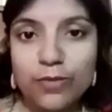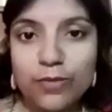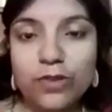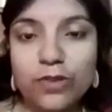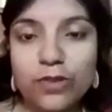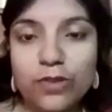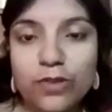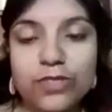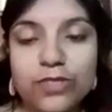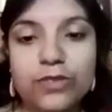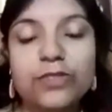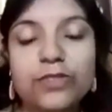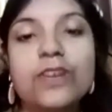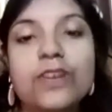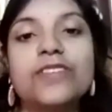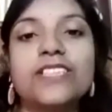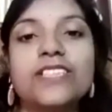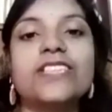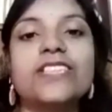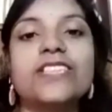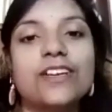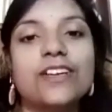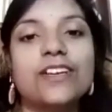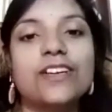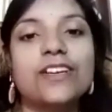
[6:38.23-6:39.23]
So after that,
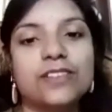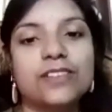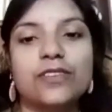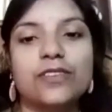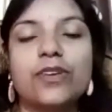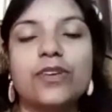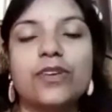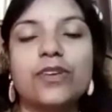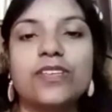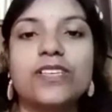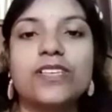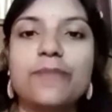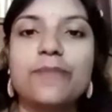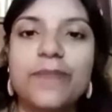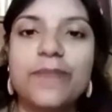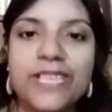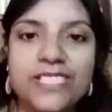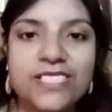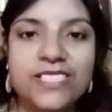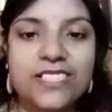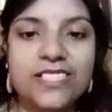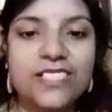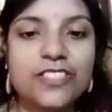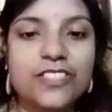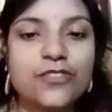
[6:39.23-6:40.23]
I got the
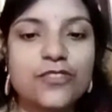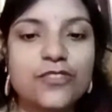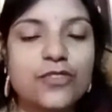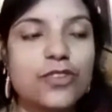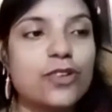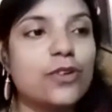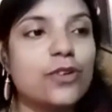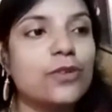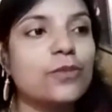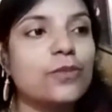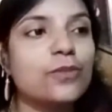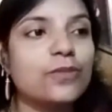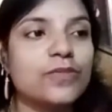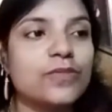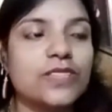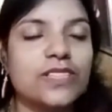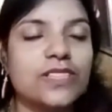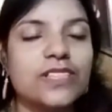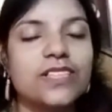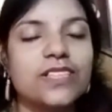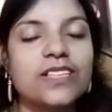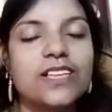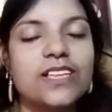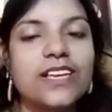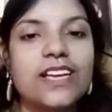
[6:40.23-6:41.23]
message from
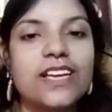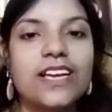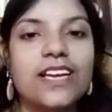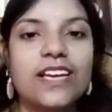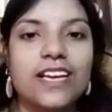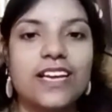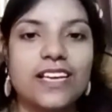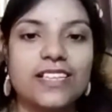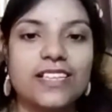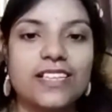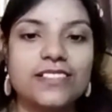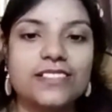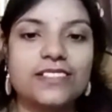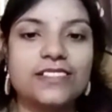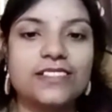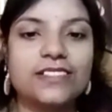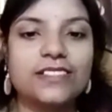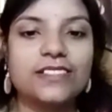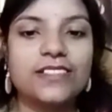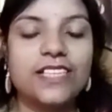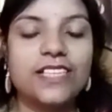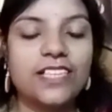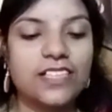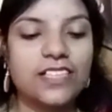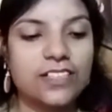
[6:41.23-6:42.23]
there,
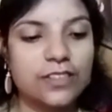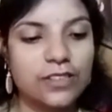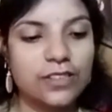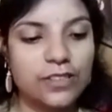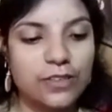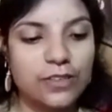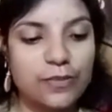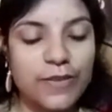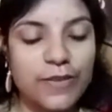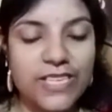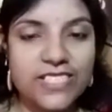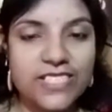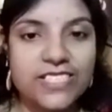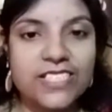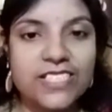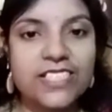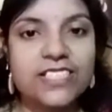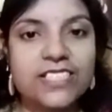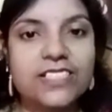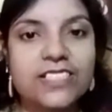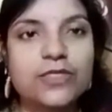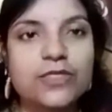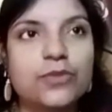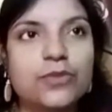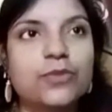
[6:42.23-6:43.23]
and that
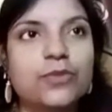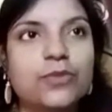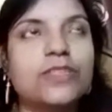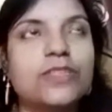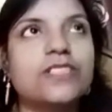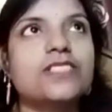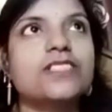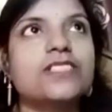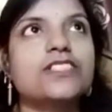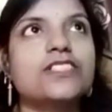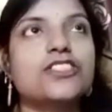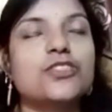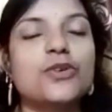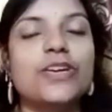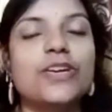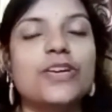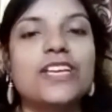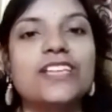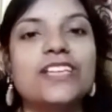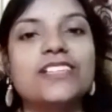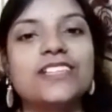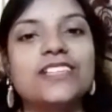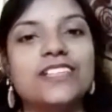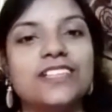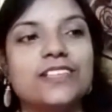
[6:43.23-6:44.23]
message was
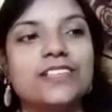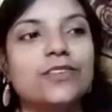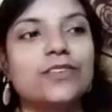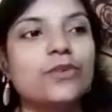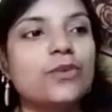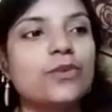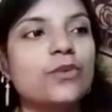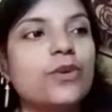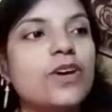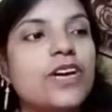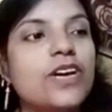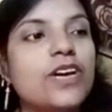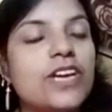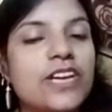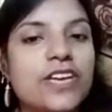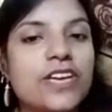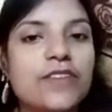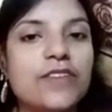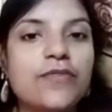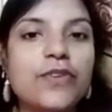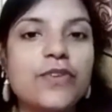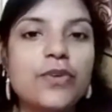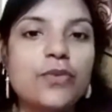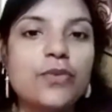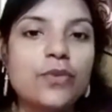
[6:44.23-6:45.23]
showing that
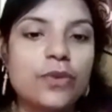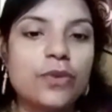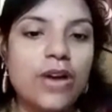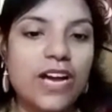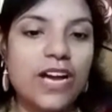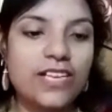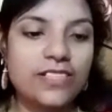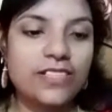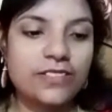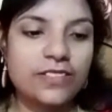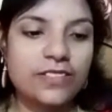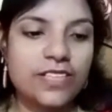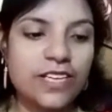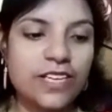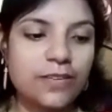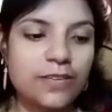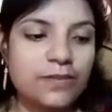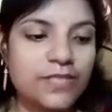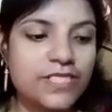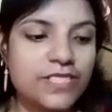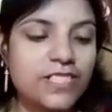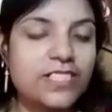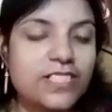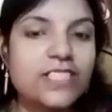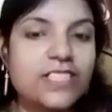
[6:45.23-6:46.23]
I have
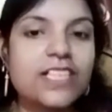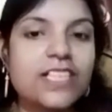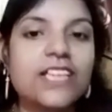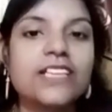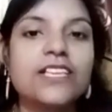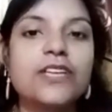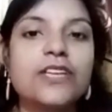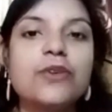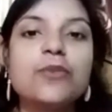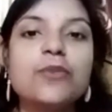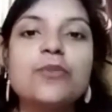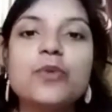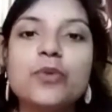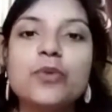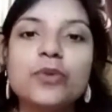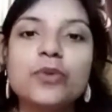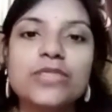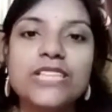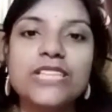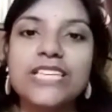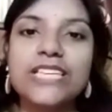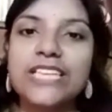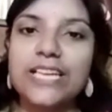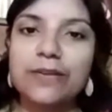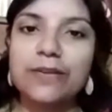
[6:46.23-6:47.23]
seen that you booked
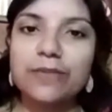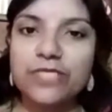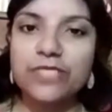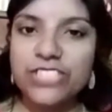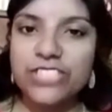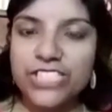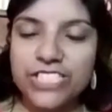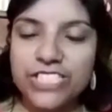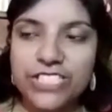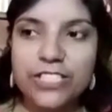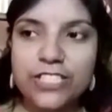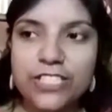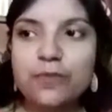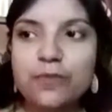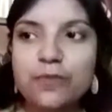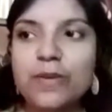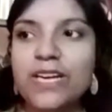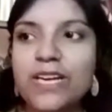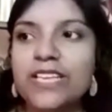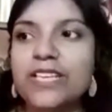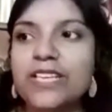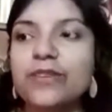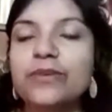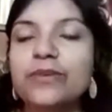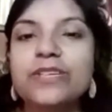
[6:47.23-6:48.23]
the demo sessions,
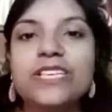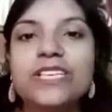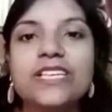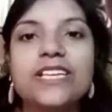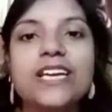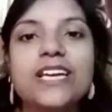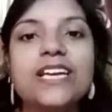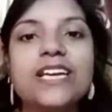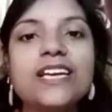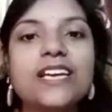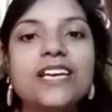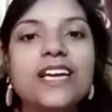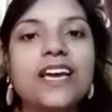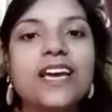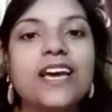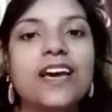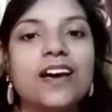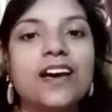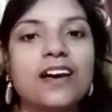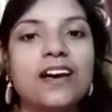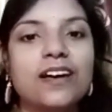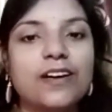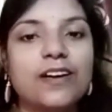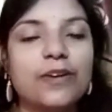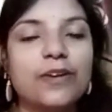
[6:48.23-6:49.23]
but you didn't
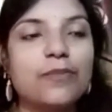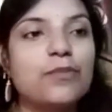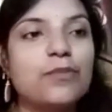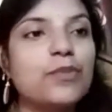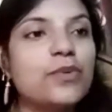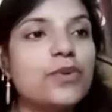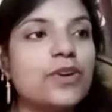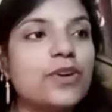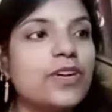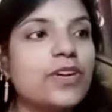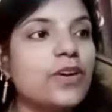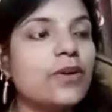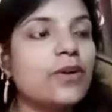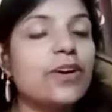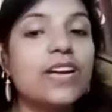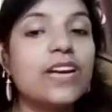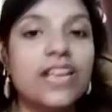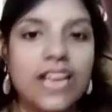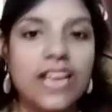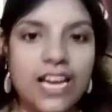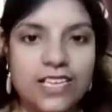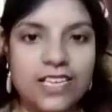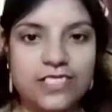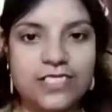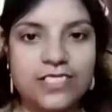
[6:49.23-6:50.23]
book your
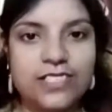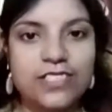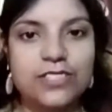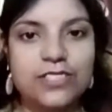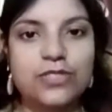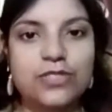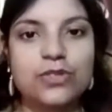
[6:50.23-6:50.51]
class.